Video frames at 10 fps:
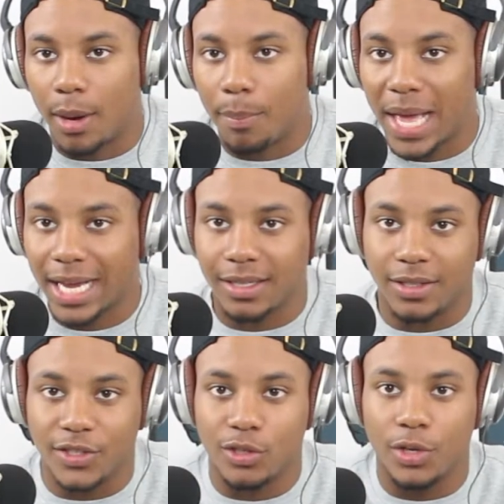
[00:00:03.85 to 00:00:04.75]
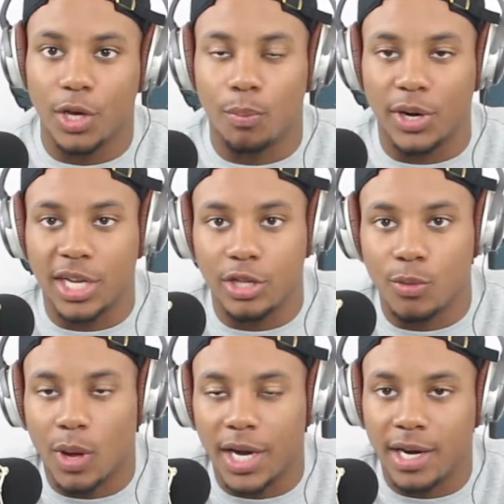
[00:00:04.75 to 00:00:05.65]
I'm back in the studio bringing
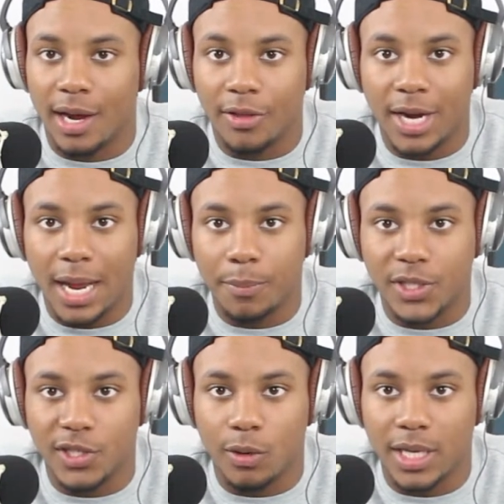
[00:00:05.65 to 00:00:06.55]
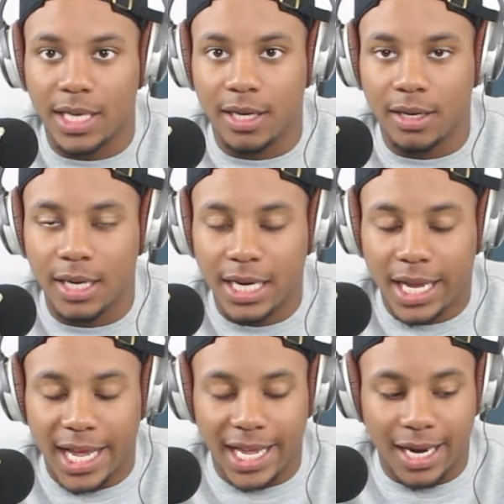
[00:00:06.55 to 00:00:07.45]
you another episode here,
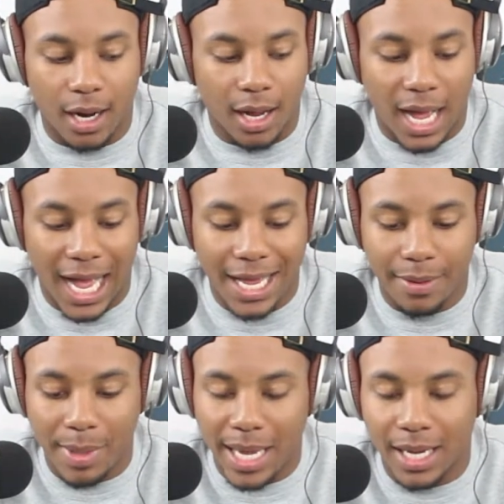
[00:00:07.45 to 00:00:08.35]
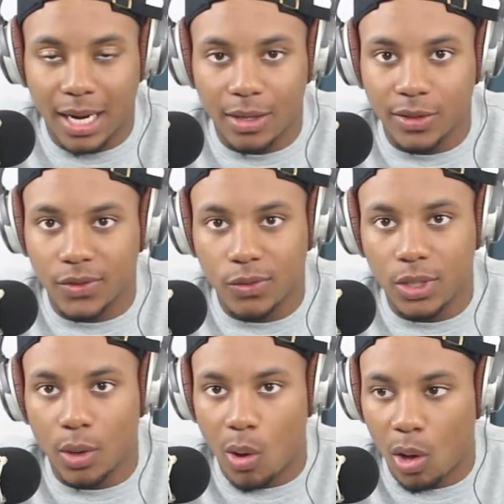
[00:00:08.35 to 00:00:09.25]
and I am hanging out in the
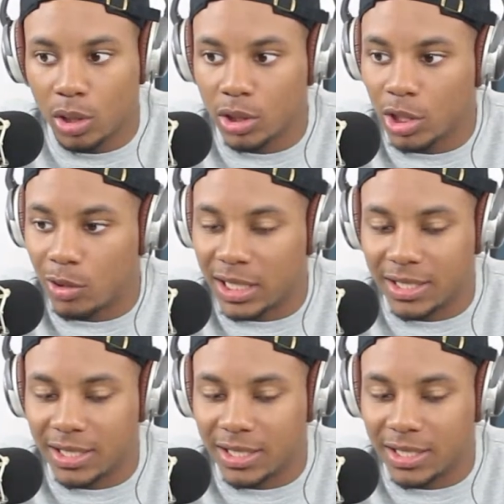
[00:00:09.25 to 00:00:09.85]
studio all alone.